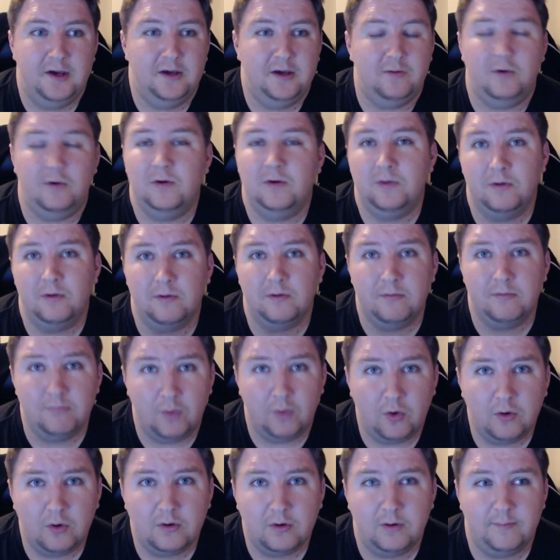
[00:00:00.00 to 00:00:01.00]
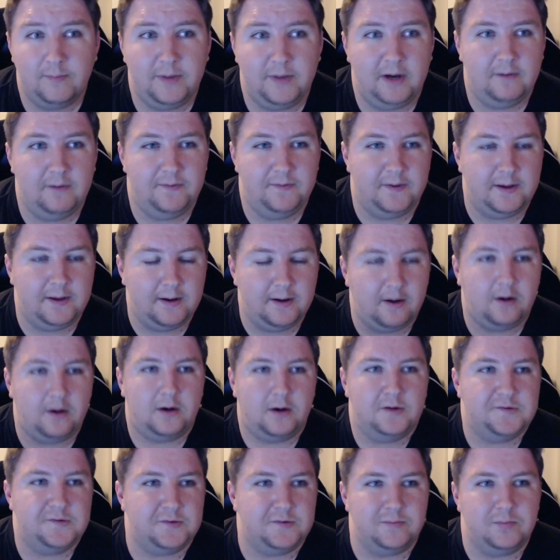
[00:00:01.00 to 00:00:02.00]
you want to learn more about the
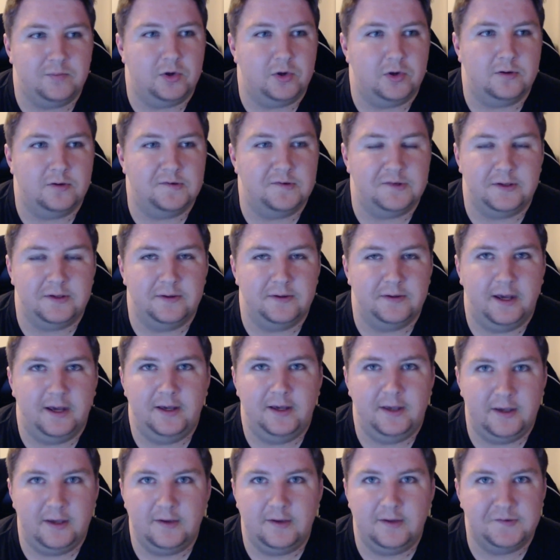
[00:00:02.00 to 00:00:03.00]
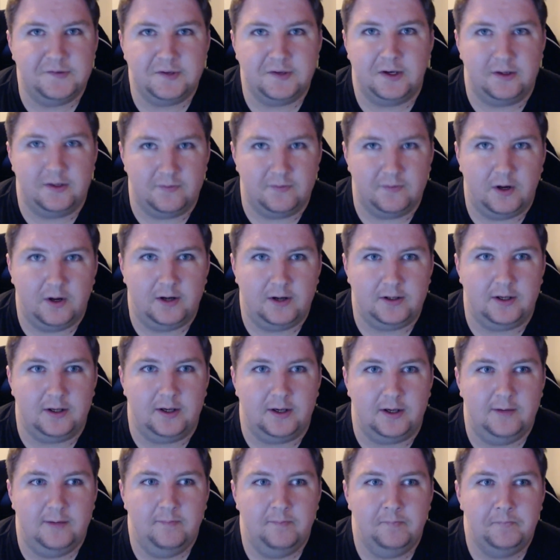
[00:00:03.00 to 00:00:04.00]
awesome person that is King
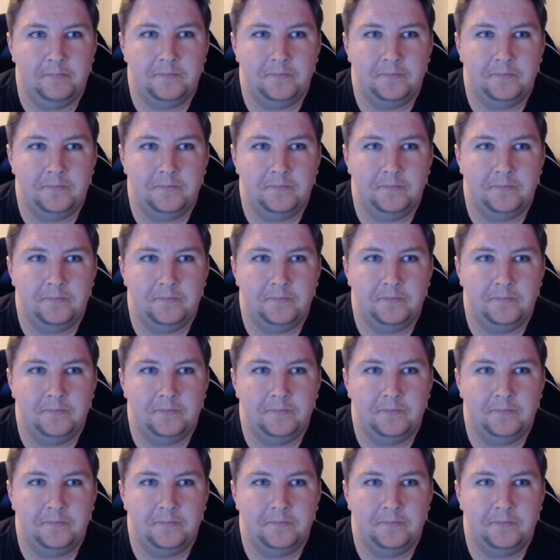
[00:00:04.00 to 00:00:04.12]
Rocky,